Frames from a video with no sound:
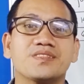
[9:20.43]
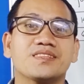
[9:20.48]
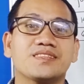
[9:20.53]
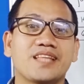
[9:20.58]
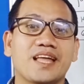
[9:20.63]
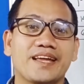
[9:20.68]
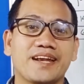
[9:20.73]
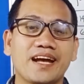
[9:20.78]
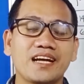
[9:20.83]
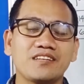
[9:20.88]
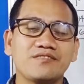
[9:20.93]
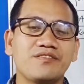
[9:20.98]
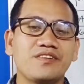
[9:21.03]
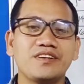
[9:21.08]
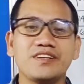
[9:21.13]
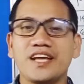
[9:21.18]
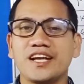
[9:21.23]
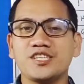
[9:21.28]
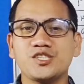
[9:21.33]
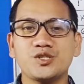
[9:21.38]
direct
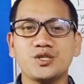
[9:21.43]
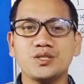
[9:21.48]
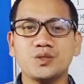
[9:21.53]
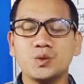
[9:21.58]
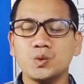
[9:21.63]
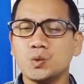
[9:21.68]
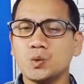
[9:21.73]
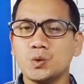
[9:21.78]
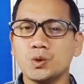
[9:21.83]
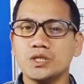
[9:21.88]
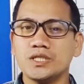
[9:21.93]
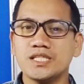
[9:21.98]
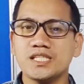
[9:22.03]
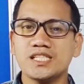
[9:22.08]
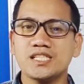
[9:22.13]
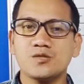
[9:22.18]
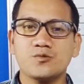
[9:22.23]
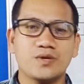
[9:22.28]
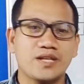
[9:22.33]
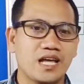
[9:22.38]
variation
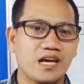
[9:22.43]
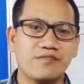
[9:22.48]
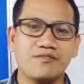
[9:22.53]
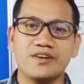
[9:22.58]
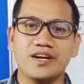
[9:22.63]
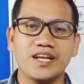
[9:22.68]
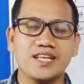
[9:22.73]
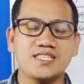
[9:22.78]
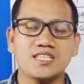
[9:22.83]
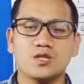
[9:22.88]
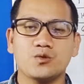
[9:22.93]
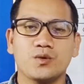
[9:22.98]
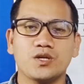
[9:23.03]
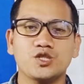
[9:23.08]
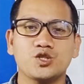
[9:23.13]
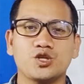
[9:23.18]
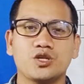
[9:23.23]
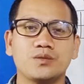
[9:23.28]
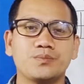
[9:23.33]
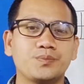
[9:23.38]
occurs whenever a
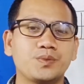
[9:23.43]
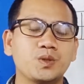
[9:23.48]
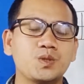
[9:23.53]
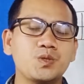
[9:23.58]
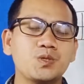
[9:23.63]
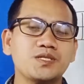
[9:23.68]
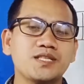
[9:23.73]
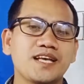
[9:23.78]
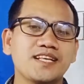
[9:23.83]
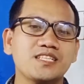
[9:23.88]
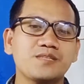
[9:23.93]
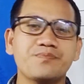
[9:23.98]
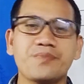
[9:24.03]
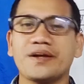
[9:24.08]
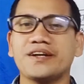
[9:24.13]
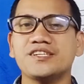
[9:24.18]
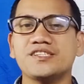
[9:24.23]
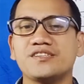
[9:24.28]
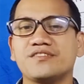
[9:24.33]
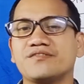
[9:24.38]
situation produces
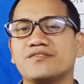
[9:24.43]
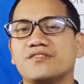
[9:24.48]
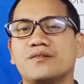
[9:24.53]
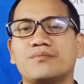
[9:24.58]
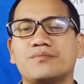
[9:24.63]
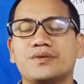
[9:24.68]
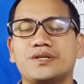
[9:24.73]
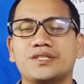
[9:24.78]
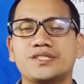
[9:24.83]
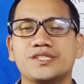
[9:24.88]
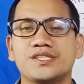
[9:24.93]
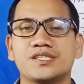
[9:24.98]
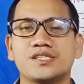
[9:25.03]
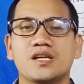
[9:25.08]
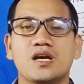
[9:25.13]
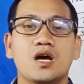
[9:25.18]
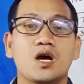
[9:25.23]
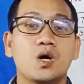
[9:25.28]
pairs of numbers